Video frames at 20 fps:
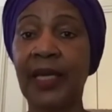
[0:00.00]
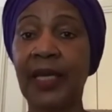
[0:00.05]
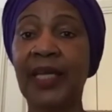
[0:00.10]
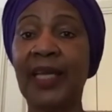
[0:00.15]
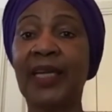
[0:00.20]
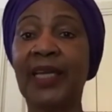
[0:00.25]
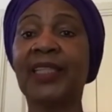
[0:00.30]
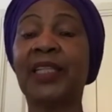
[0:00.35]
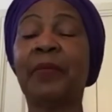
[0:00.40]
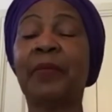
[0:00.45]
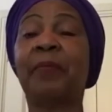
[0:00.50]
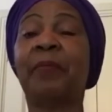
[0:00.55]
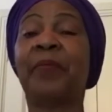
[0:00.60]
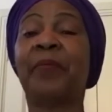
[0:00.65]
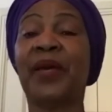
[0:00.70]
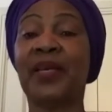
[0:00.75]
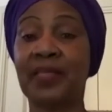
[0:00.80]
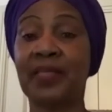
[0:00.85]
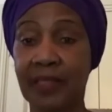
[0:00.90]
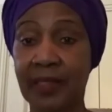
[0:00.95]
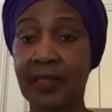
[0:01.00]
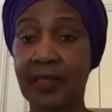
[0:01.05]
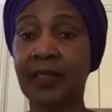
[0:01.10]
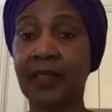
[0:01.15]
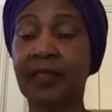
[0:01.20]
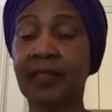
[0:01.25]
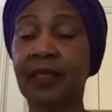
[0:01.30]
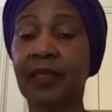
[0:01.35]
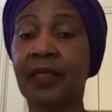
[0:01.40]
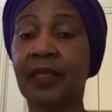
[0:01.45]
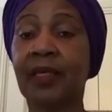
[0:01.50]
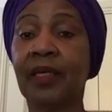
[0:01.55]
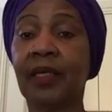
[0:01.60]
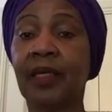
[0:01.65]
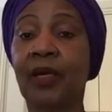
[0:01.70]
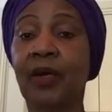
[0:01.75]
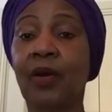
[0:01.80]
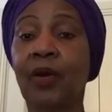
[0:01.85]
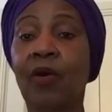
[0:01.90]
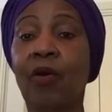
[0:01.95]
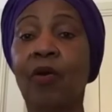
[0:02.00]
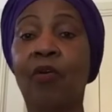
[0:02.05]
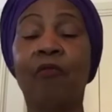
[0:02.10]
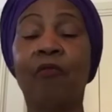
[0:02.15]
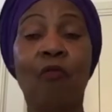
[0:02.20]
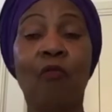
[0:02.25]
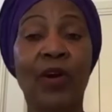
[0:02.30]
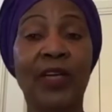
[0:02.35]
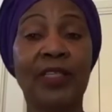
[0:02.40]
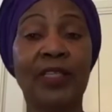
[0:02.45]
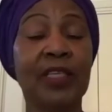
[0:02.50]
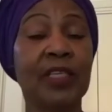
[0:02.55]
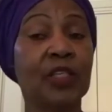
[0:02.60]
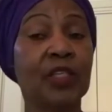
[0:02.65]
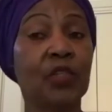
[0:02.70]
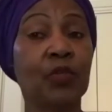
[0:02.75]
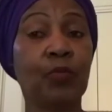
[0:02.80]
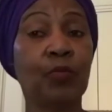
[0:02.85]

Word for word: get the best of what is